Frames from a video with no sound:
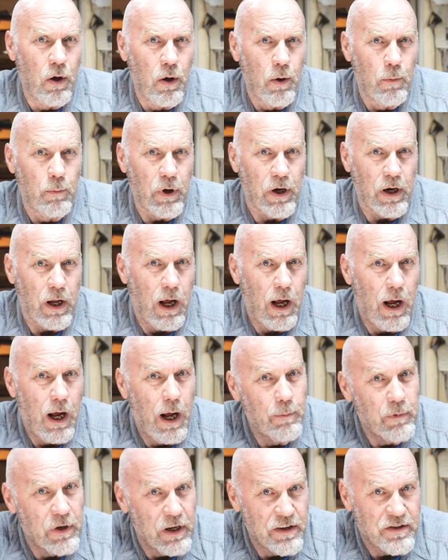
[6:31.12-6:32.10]
but
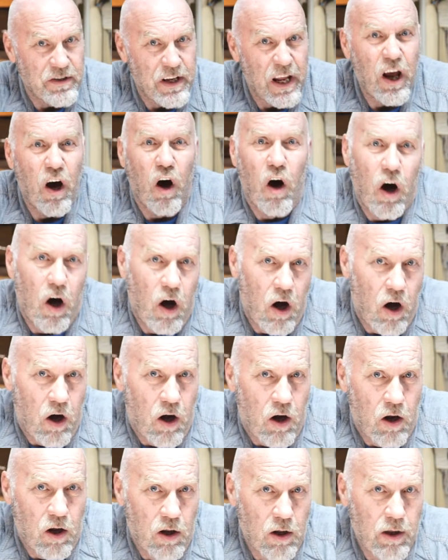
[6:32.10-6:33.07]
I'm going to say
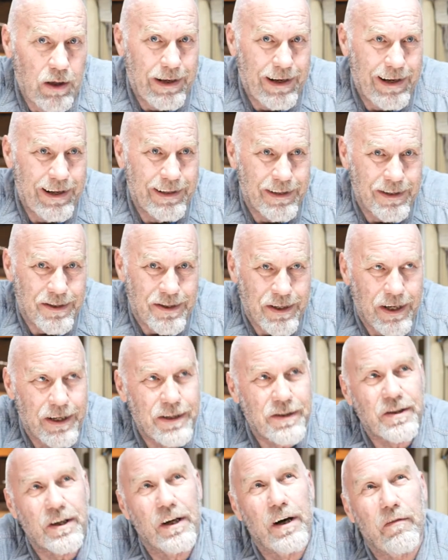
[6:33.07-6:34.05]
all in the
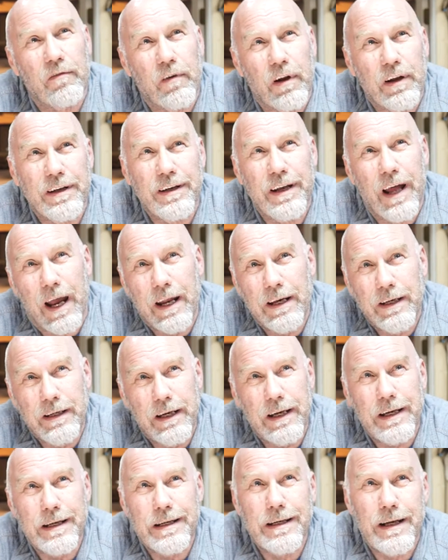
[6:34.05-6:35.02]
sense of
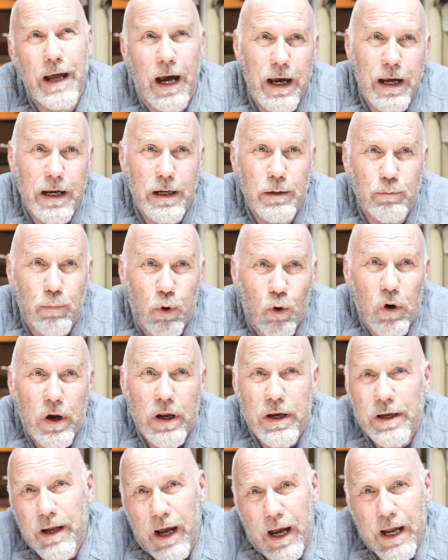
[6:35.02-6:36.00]

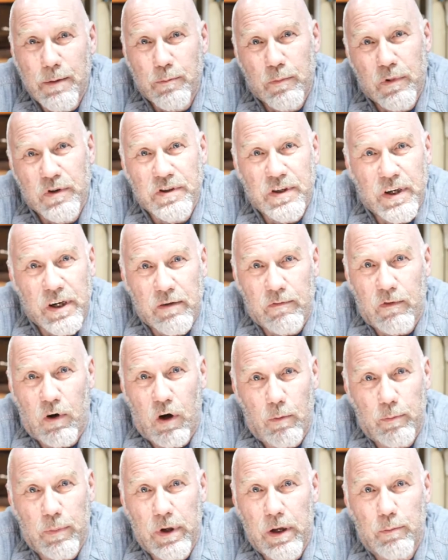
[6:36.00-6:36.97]
99.9% of
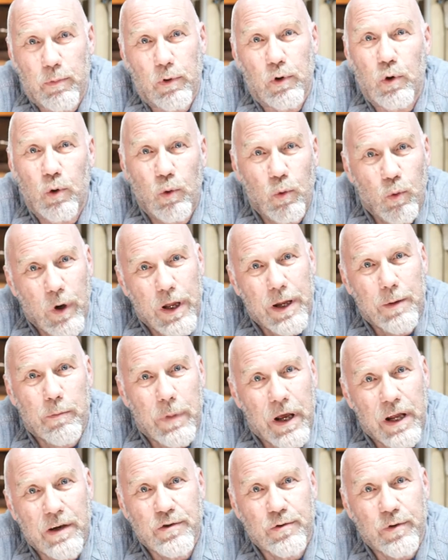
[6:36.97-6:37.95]
all people who win
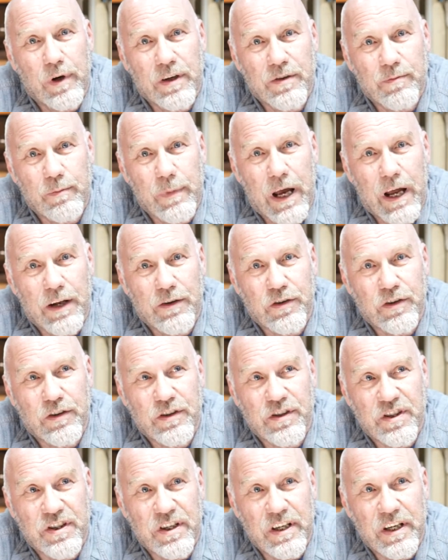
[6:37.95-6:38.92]
bench rest matches
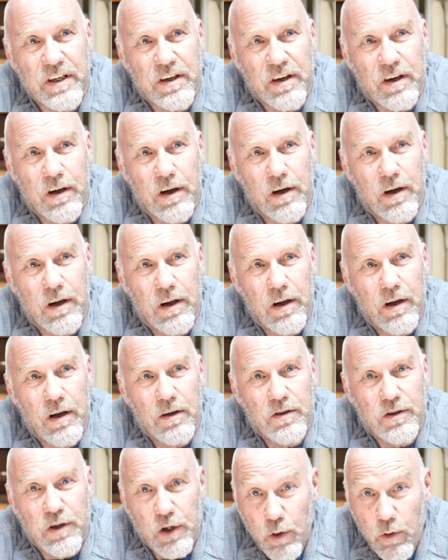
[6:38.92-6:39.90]
seat
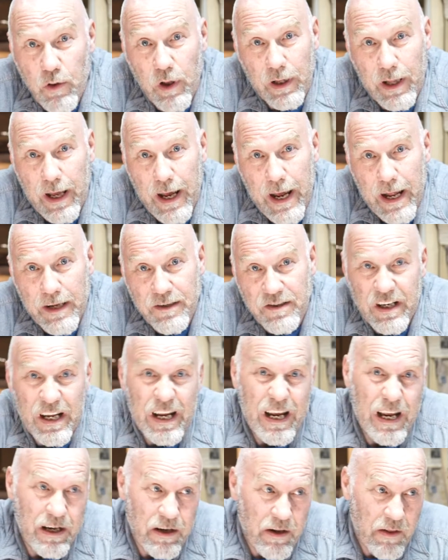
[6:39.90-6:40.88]
to the lands,
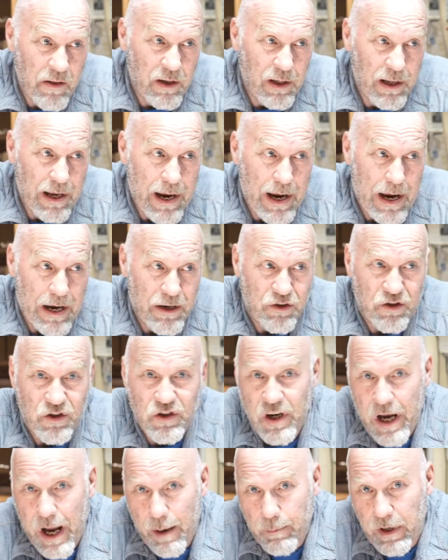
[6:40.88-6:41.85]
into the lands,
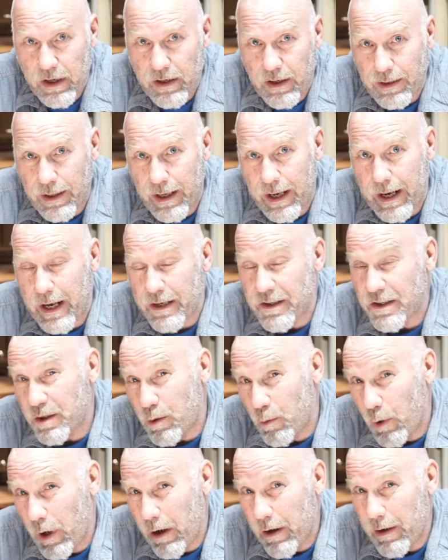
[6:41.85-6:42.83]
jammed in the lands,
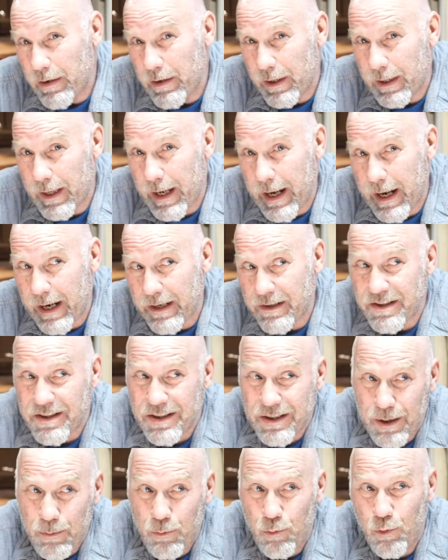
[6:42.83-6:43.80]
square in the lands,
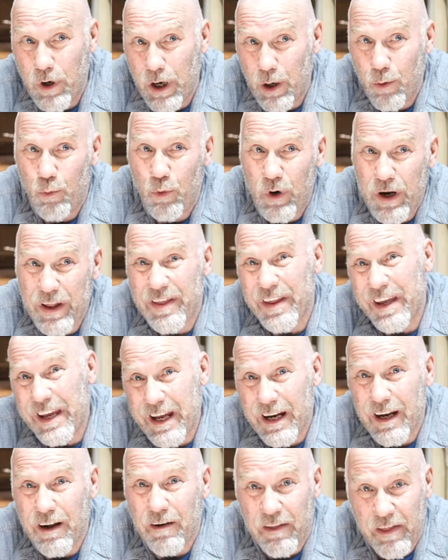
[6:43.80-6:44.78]
somewhere
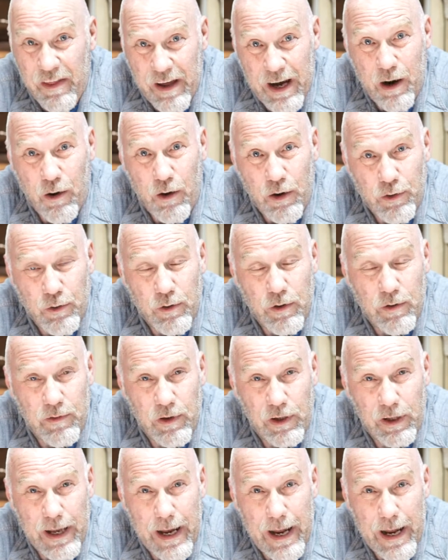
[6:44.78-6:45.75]
within a thou or two of the
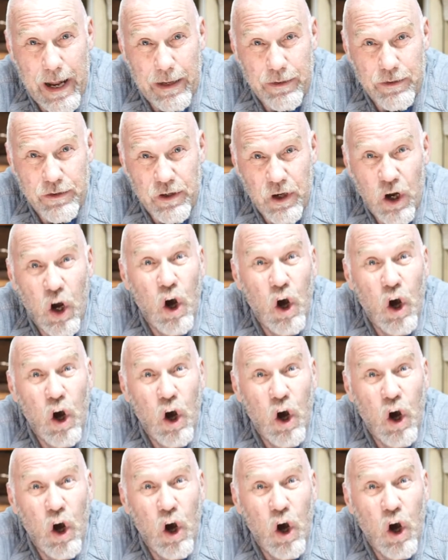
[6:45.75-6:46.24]
lands,